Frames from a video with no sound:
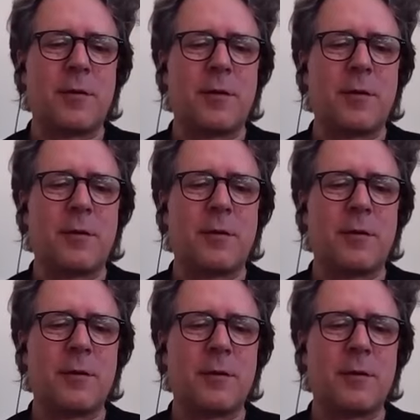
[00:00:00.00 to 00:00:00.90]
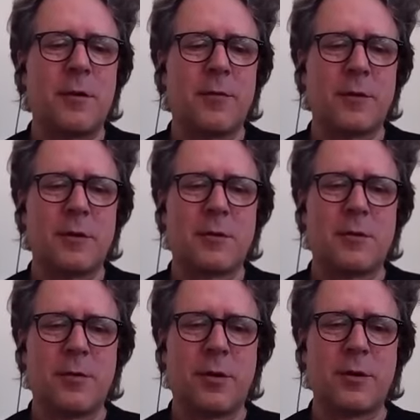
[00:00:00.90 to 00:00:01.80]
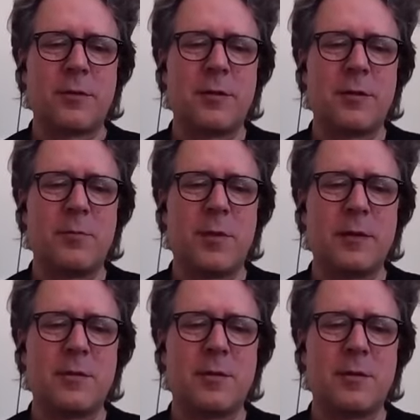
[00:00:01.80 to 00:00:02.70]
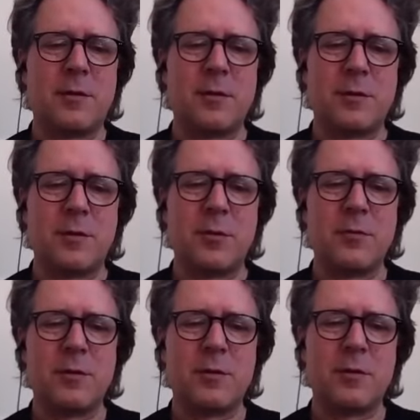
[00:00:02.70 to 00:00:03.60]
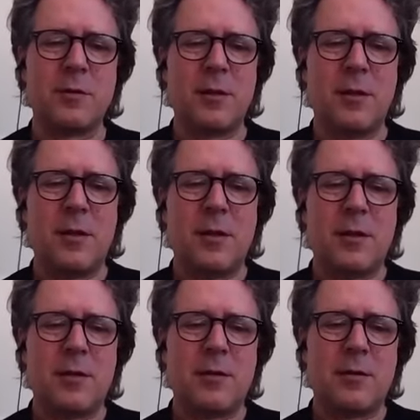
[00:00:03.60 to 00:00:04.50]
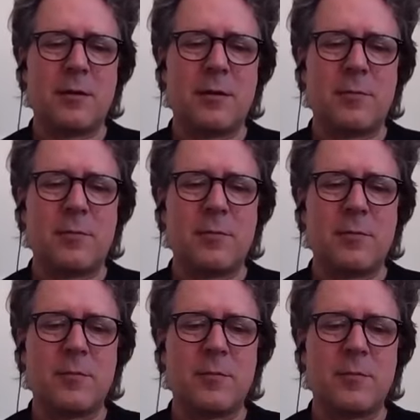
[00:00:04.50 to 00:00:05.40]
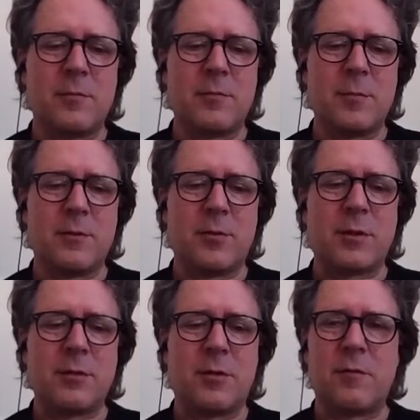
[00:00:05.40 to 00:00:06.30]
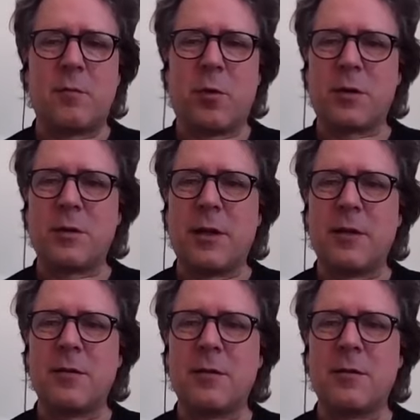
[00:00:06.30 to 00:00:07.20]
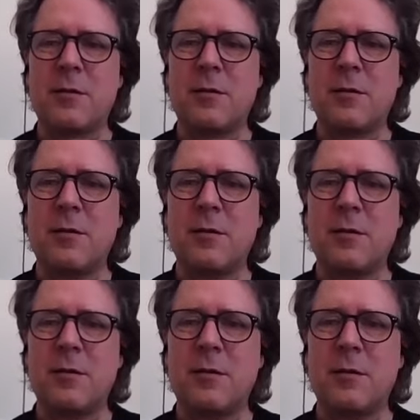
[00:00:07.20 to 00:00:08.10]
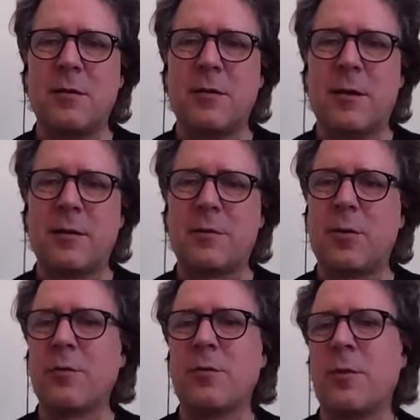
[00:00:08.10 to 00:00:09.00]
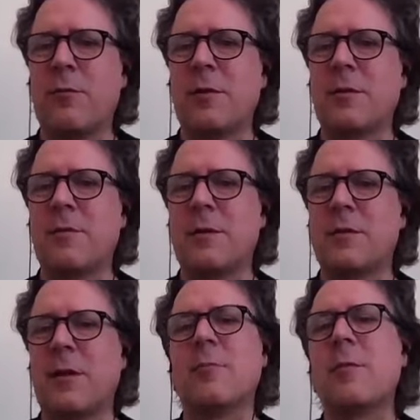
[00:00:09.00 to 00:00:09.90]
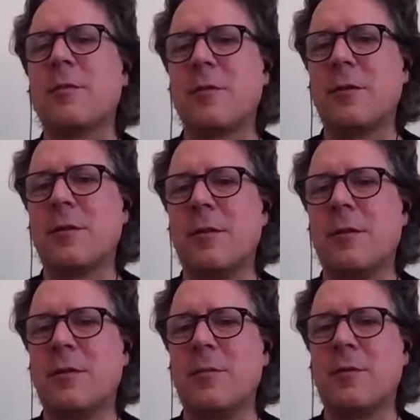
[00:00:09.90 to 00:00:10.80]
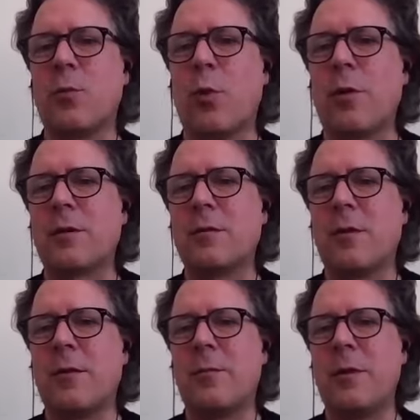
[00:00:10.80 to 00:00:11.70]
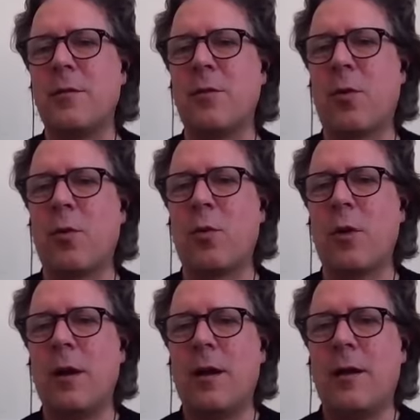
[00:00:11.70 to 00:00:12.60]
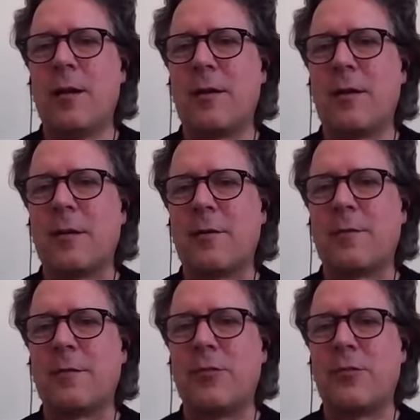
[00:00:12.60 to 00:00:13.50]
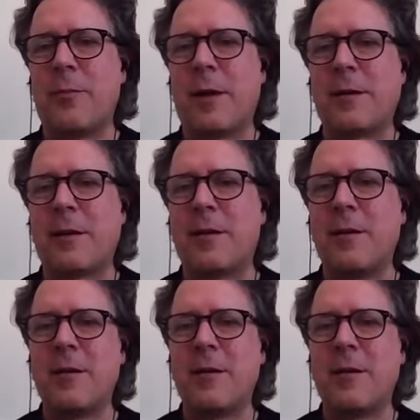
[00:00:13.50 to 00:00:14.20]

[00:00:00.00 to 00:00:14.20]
the of the digital currency based on that distributed um, structure of blockchain has shown to be relatively stable. So it, it seems to work. So there have been no kind of dramatic